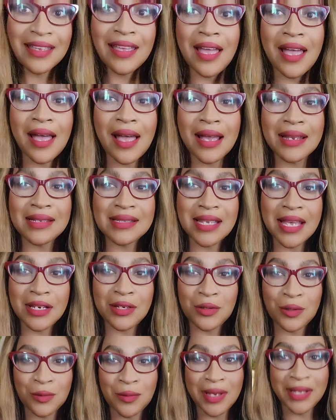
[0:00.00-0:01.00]
yeah, I
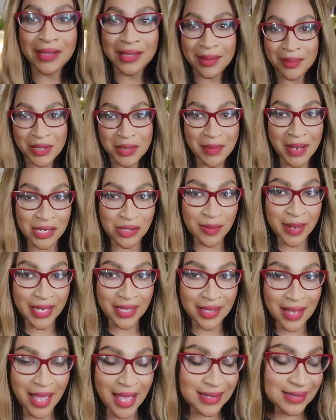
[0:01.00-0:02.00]
decided to do a red lip to match
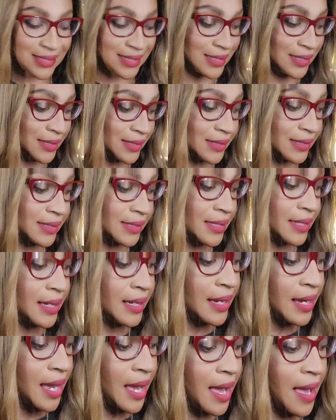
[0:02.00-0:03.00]
my glasses
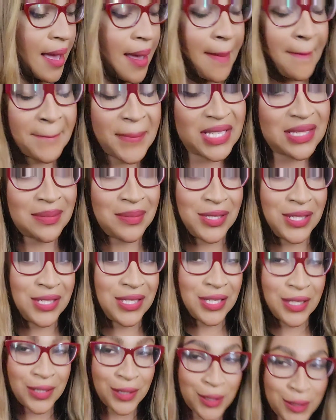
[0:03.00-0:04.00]
because um, I'm
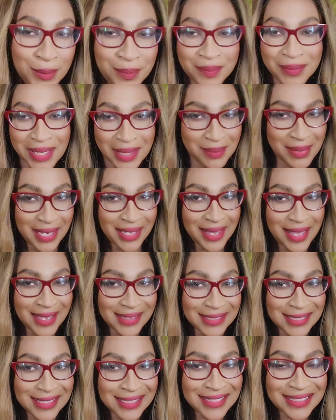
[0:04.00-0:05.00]
still in my
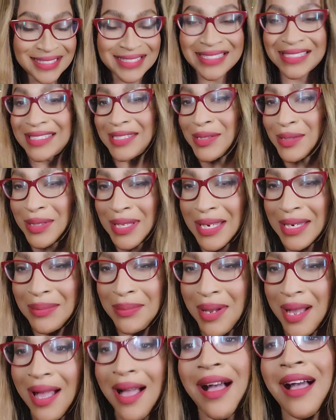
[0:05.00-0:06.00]
glasses, still
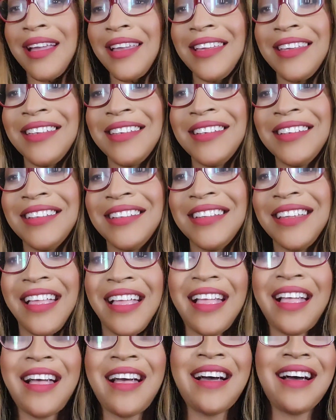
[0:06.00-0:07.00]
letting my eye heal.
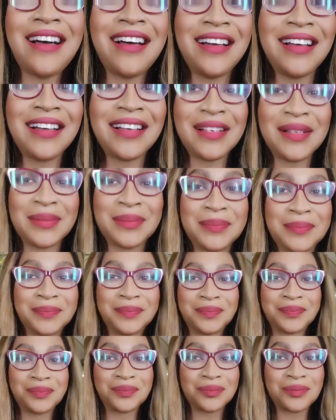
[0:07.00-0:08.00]

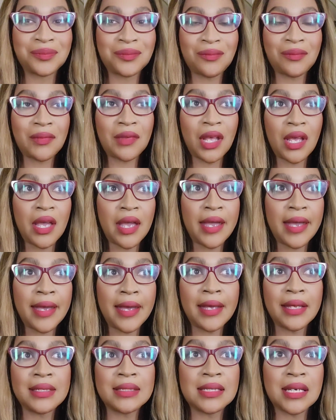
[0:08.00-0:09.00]
Um,
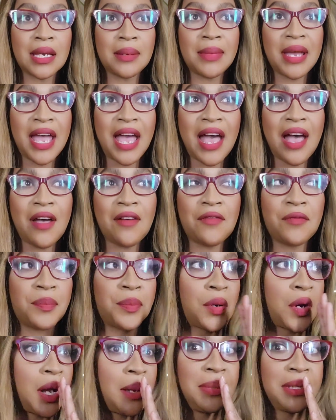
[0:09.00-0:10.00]
and um, I
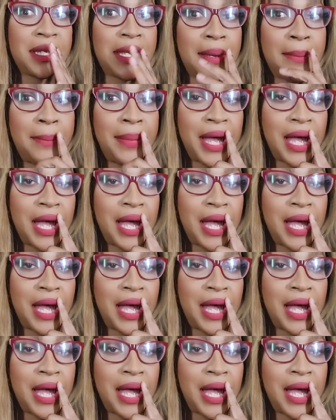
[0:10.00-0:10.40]
have probably